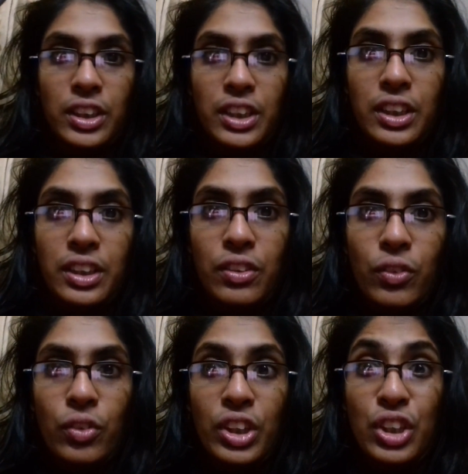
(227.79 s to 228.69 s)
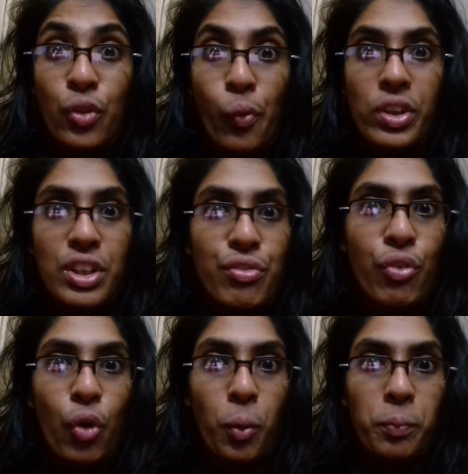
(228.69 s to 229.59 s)
in written
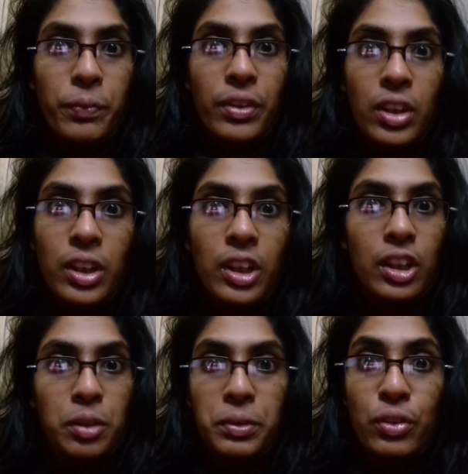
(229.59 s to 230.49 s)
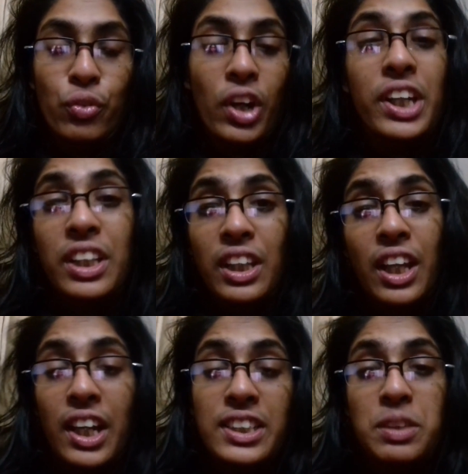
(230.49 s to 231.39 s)
form. I mean, write
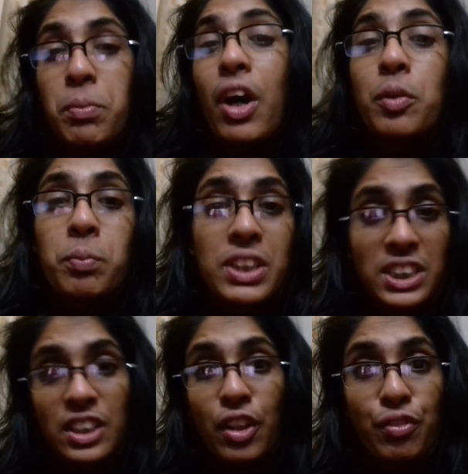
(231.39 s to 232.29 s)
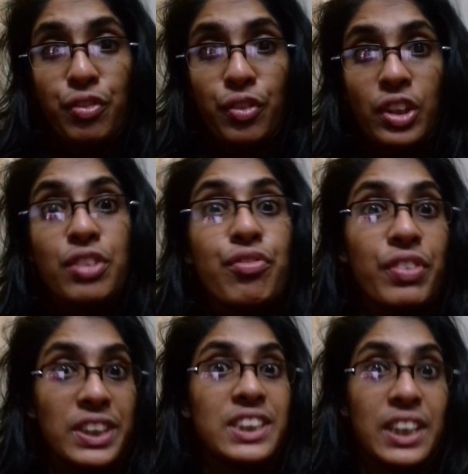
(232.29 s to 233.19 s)
lies about myself
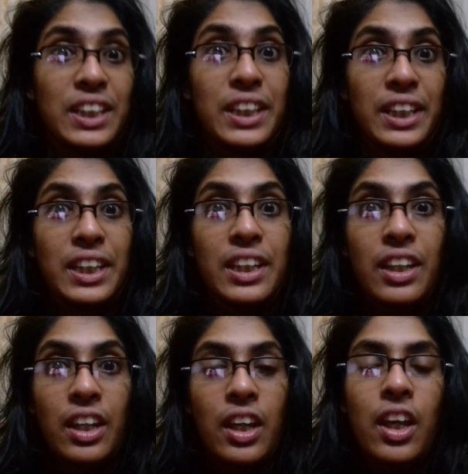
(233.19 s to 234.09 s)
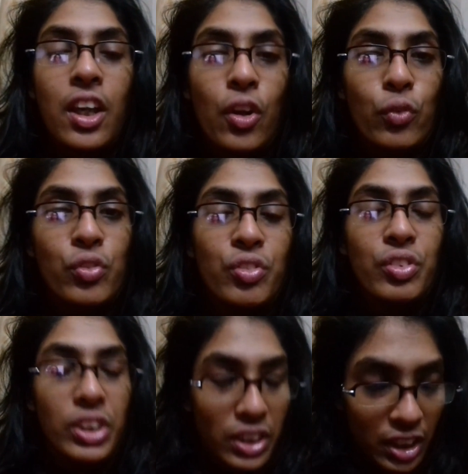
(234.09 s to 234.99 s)
convincingly.
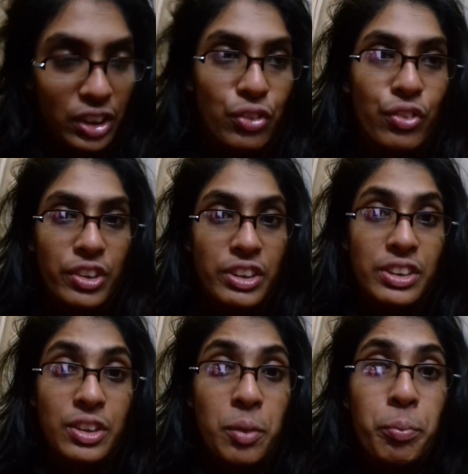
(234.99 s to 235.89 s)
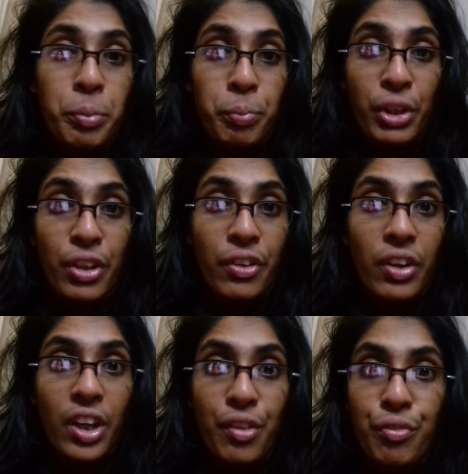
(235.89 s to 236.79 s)
In other words,
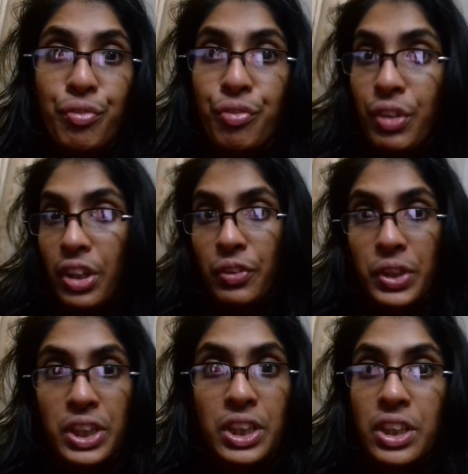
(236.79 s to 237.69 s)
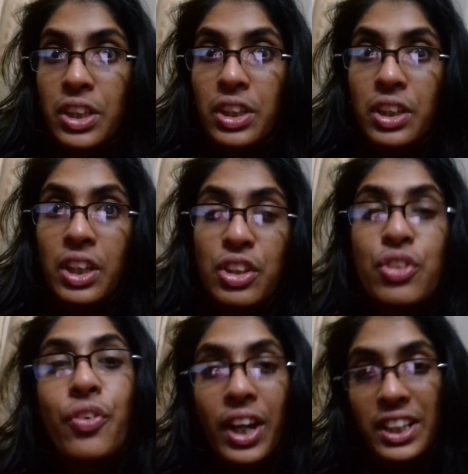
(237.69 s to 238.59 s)
prepare a very
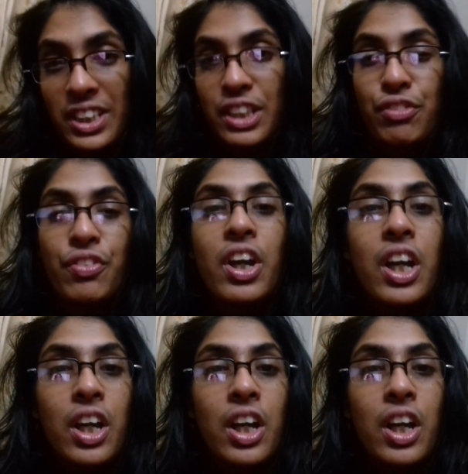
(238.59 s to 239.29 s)
attractive